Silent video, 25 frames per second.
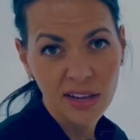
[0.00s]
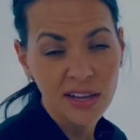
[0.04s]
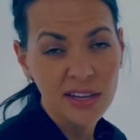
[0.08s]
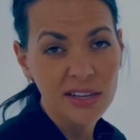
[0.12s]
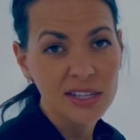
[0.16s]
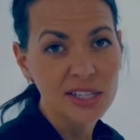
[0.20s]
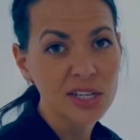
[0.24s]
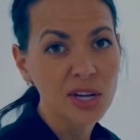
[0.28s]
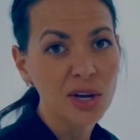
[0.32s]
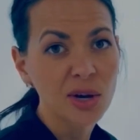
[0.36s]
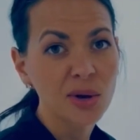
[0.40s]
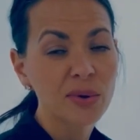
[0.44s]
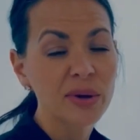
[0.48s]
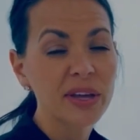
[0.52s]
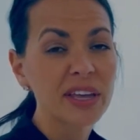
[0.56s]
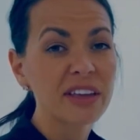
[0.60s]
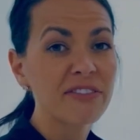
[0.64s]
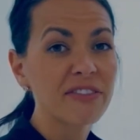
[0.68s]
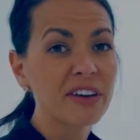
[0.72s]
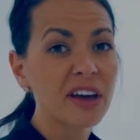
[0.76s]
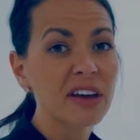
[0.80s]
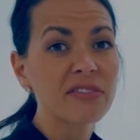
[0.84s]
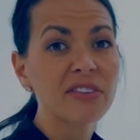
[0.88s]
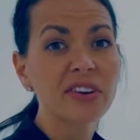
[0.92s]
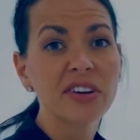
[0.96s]
So if
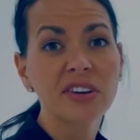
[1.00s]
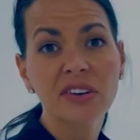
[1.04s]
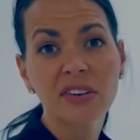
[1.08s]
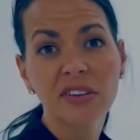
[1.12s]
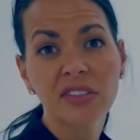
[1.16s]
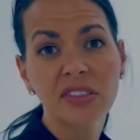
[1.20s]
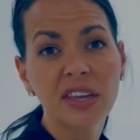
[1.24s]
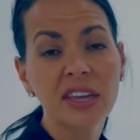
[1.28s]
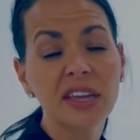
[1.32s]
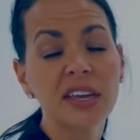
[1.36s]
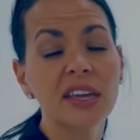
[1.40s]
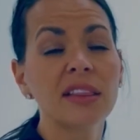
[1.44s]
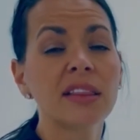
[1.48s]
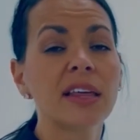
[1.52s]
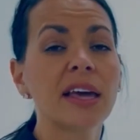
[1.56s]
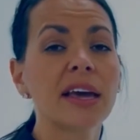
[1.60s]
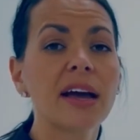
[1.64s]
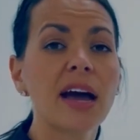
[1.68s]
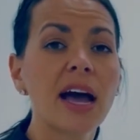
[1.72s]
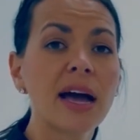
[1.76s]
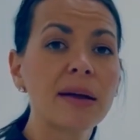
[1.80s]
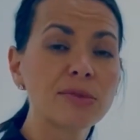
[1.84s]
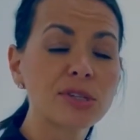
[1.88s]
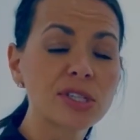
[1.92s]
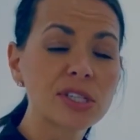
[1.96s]
ever you're thinking like,
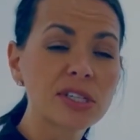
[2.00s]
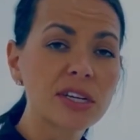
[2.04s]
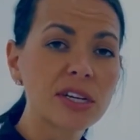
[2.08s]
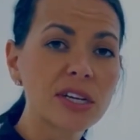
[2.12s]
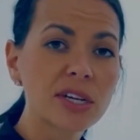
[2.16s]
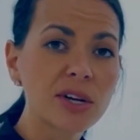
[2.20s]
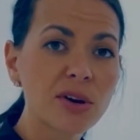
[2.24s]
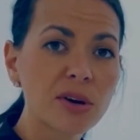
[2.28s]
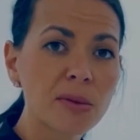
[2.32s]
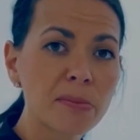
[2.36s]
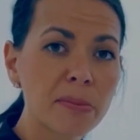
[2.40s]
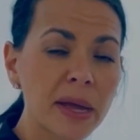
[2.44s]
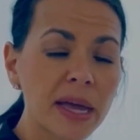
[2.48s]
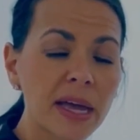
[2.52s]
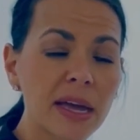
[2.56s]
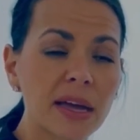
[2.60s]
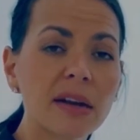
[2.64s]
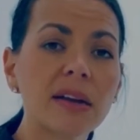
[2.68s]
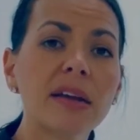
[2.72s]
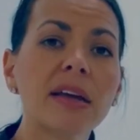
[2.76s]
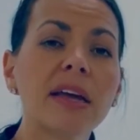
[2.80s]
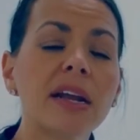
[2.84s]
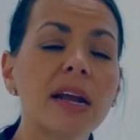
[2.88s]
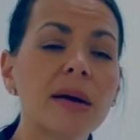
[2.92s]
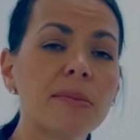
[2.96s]
I'm just going to go to
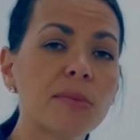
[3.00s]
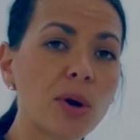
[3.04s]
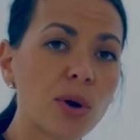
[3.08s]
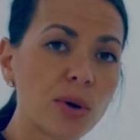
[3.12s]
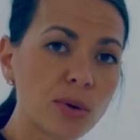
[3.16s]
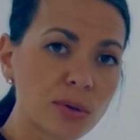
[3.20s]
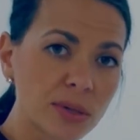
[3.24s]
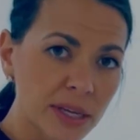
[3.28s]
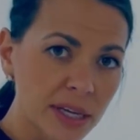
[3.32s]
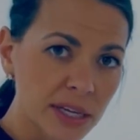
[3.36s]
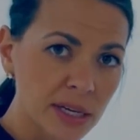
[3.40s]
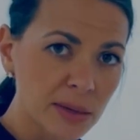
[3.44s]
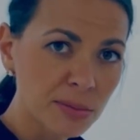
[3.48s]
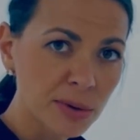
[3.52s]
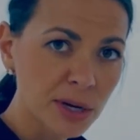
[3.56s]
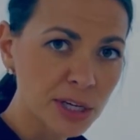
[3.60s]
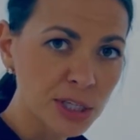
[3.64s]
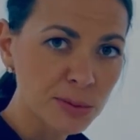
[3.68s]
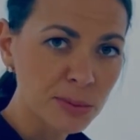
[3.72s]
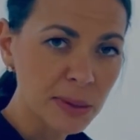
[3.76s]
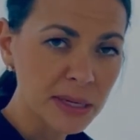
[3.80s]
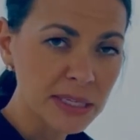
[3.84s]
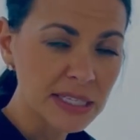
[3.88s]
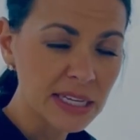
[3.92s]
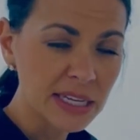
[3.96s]
bed and I'm only going to brush
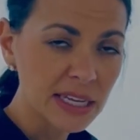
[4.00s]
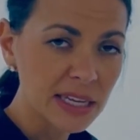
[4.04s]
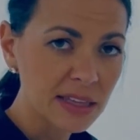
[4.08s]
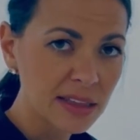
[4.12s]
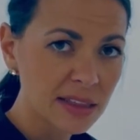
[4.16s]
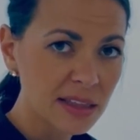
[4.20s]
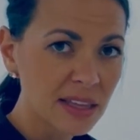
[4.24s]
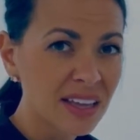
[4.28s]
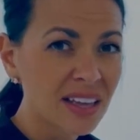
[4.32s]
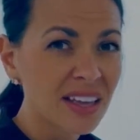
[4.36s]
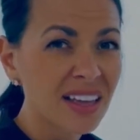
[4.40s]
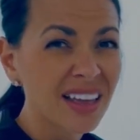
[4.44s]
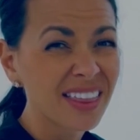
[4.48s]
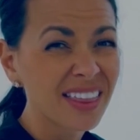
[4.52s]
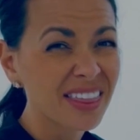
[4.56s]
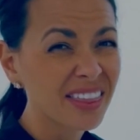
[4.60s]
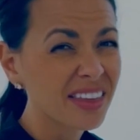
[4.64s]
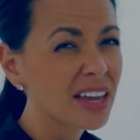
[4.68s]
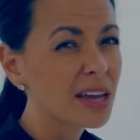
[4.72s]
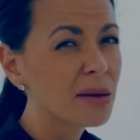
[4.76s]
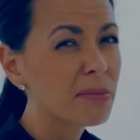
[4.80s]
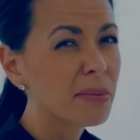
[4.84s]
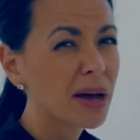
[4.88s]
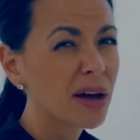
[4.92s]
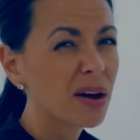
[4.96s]
my teeth,
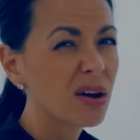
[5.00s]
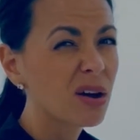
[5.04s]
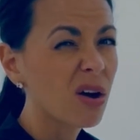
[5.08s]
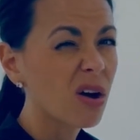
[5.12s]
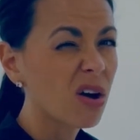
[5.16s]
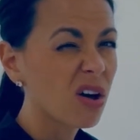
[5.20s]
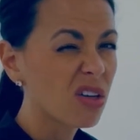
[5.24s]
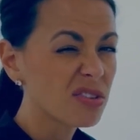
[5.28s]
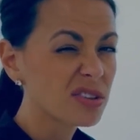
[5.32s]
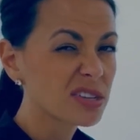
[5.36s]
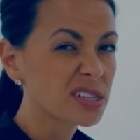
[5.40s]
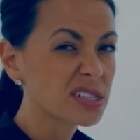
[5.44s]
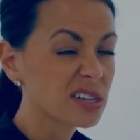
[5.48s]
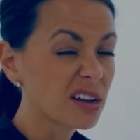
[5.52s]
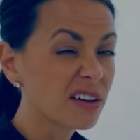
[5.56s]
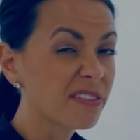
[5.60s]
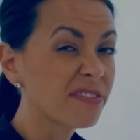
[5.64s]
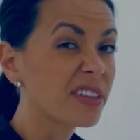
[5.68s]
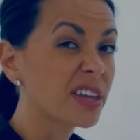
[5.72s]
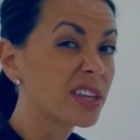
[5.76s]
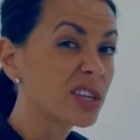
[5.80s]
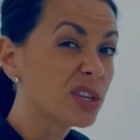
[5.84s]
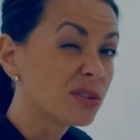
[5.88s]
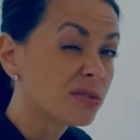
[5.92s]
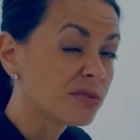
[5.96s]
think about all the stuff
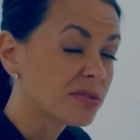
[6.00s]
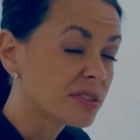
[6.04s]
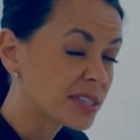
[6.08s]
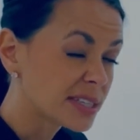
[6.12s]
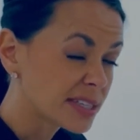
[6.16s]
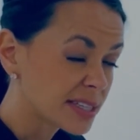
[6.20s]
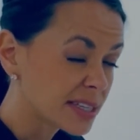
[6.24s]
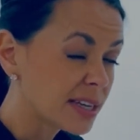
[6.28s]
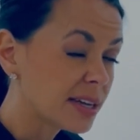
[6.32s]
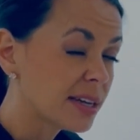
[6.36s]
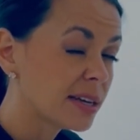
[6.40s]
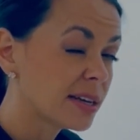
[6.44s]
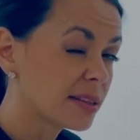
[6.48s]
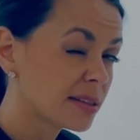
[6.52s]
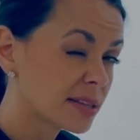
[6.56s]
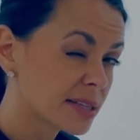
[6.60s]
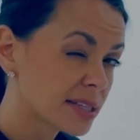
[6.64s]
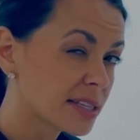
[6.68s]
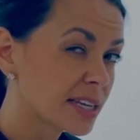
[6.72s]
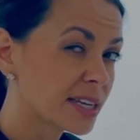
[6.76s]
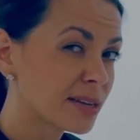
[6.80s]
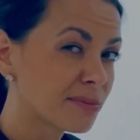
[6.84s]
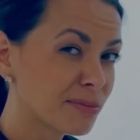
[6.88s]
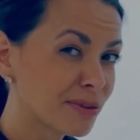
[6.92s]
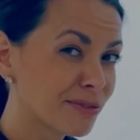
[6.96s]
that you've seen in the
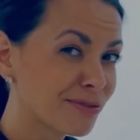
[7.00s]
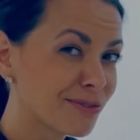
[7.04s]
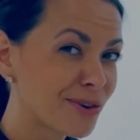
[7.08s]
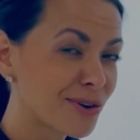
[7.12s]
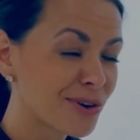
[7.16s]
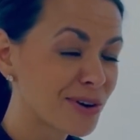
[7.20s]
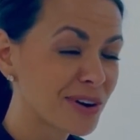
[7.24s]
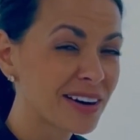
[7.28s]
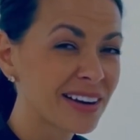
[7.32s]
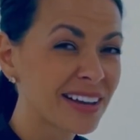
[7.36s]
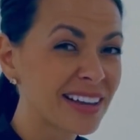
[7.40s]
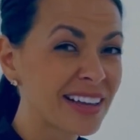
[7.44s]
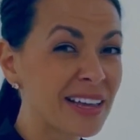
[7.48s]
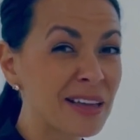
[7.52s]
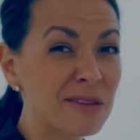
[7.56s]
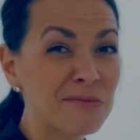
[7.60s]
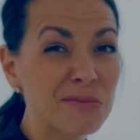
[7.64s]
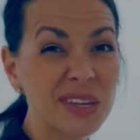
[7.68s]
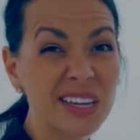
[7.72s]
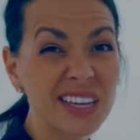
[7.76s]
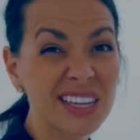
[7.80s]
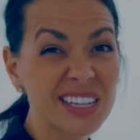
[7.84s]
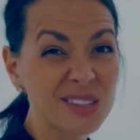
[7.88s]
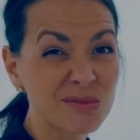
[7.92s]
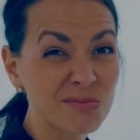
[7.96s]
sink before,
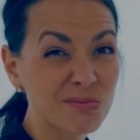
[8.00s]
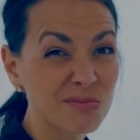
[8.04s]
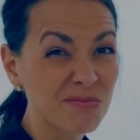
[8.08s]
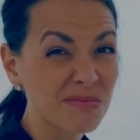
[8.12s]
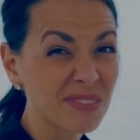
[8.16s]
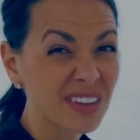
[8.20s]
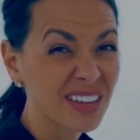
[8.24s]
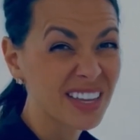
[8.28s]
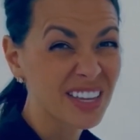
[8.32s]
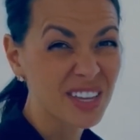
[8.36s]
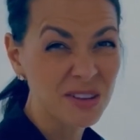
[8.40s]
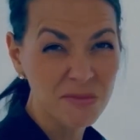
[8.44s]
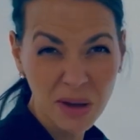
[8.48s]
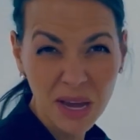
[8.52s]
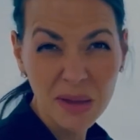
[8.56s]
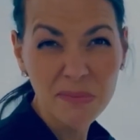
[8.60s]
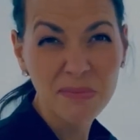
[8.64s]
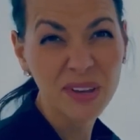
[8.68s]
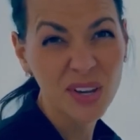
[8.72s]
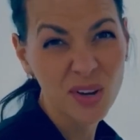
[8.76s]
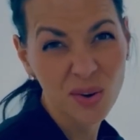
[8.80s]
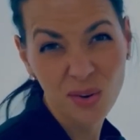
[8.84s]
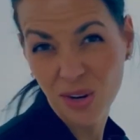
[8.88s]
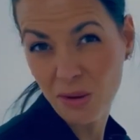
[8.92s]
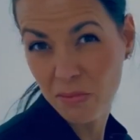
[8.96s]
because you might be
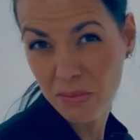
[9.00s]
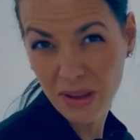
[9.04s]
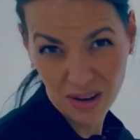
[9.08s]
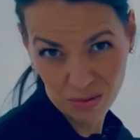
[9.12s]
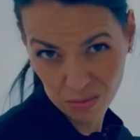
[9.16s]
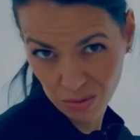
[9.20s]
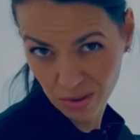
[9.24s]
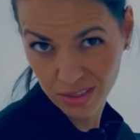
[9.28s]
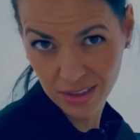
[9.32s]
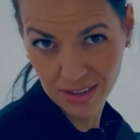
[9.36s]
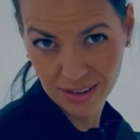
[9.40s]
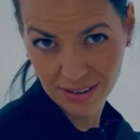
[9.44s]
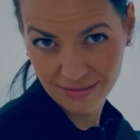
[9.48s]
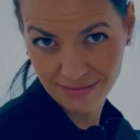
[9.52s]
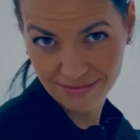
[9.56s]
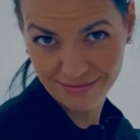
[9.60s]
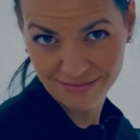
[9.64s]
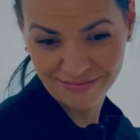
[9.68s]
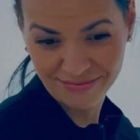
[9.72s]
going to bed with it.